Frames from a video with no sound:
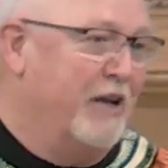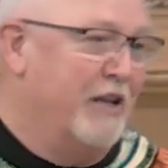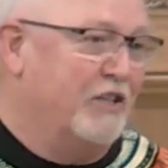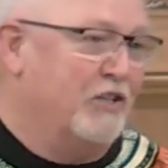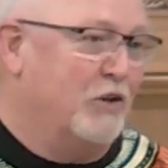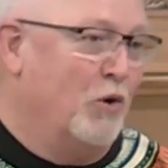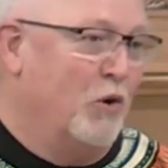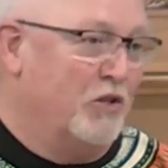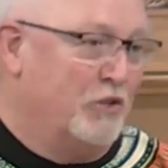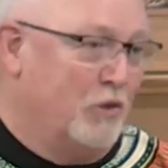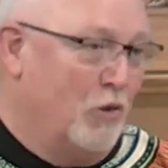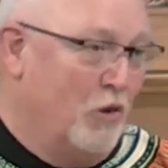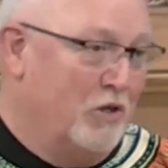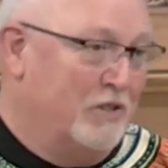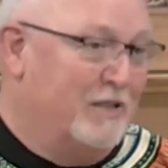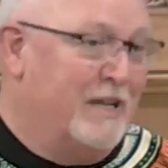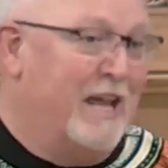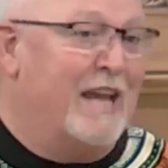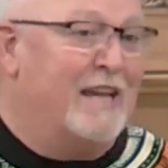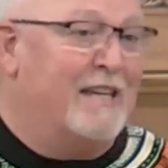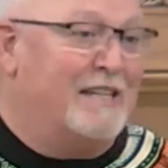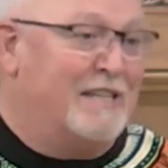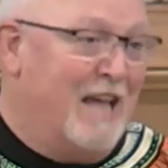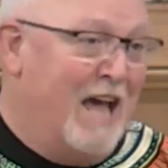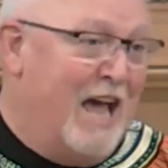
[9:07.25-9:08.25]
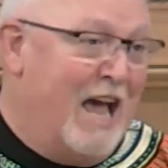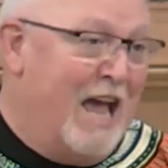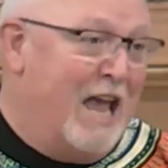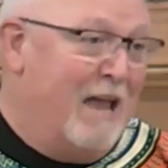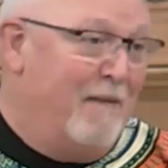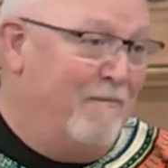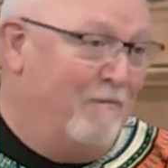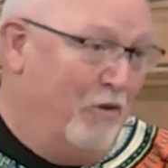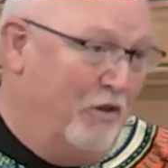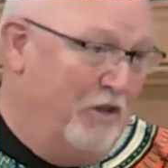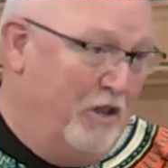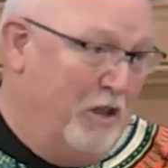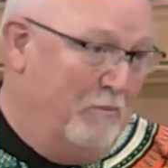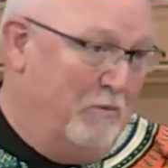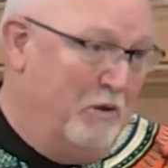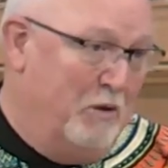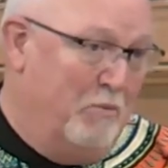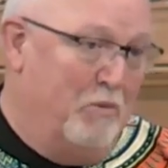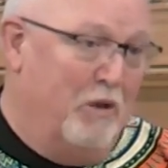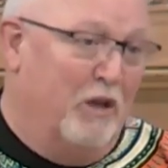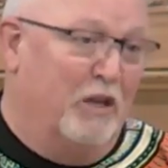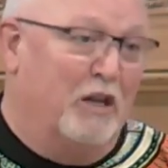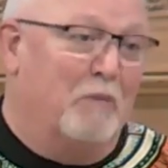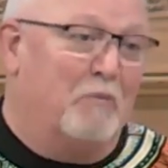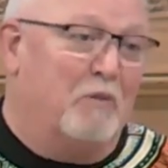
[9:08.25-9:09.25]
And so it's going to take time for them to
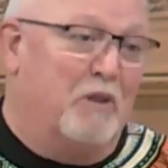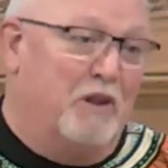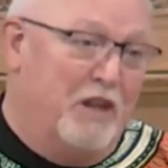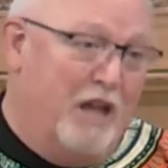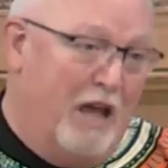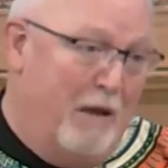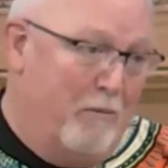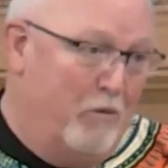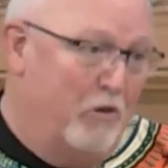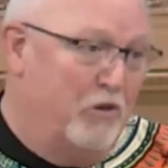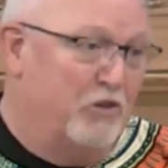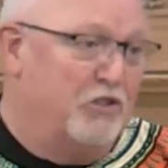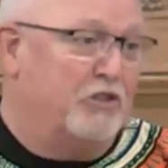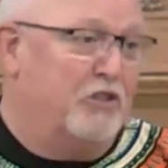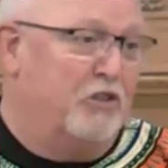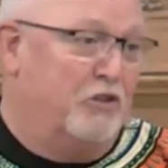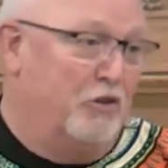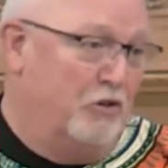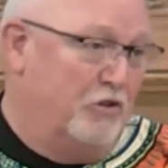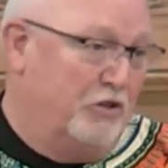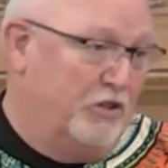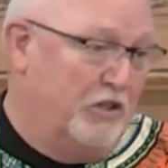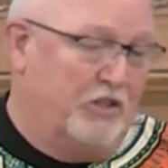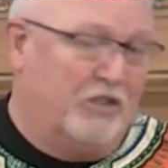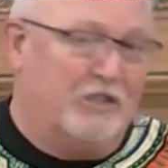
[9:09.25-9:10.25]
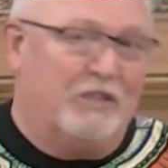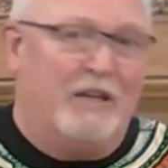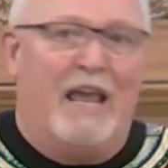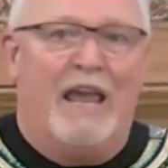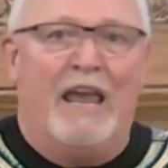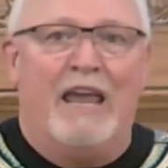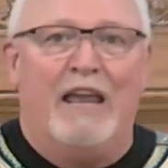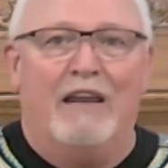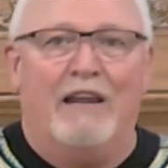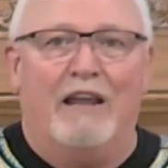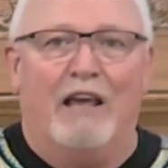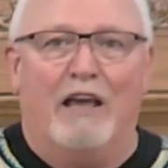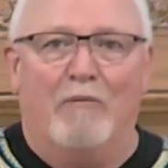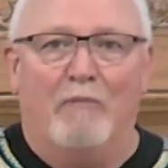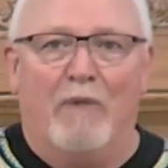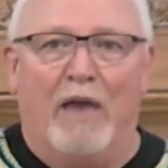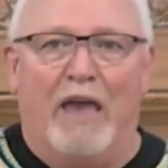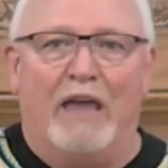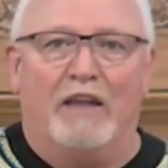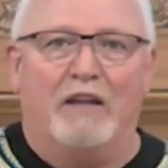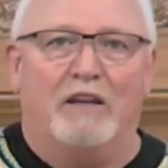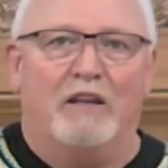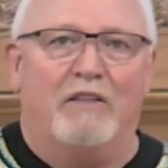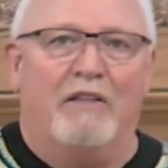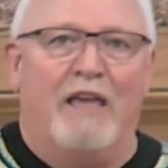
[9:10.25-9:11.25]
build up the numbers to sustain a
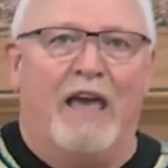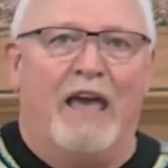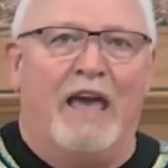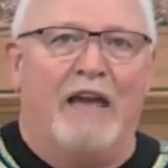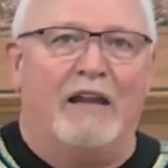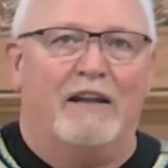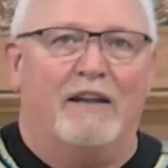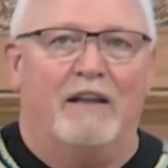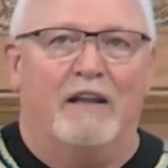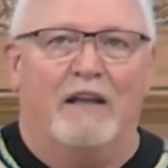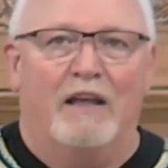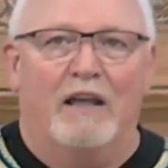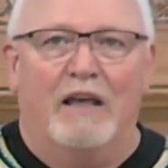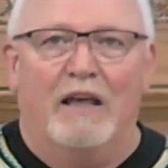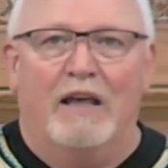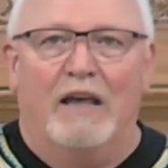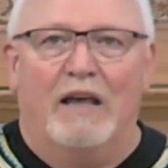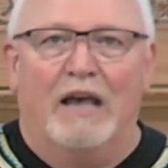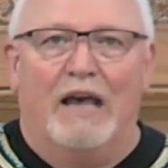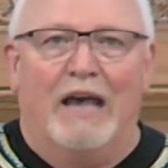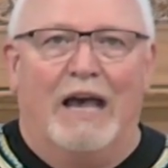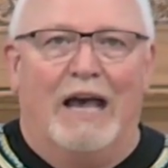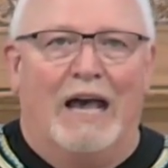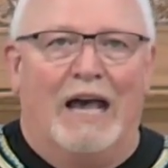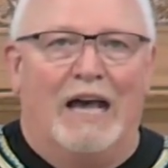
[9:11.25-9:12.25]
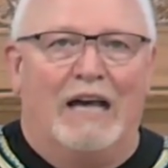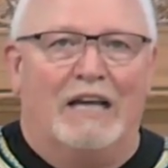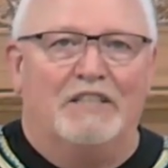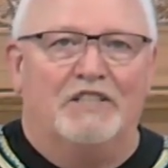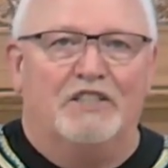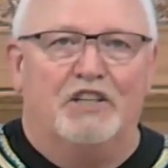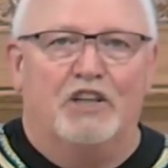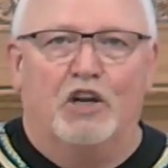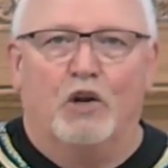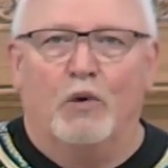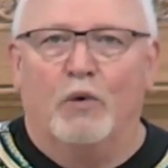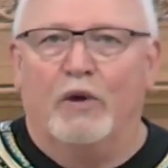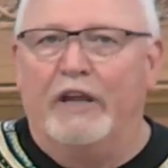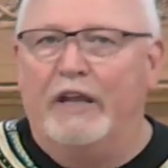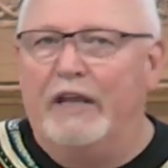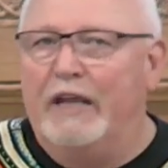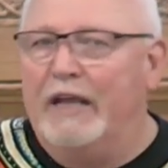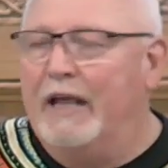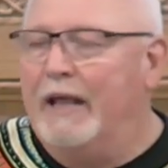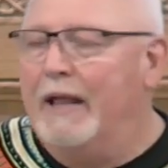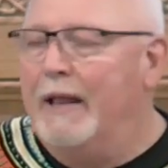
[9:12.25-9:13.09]
man to that degree.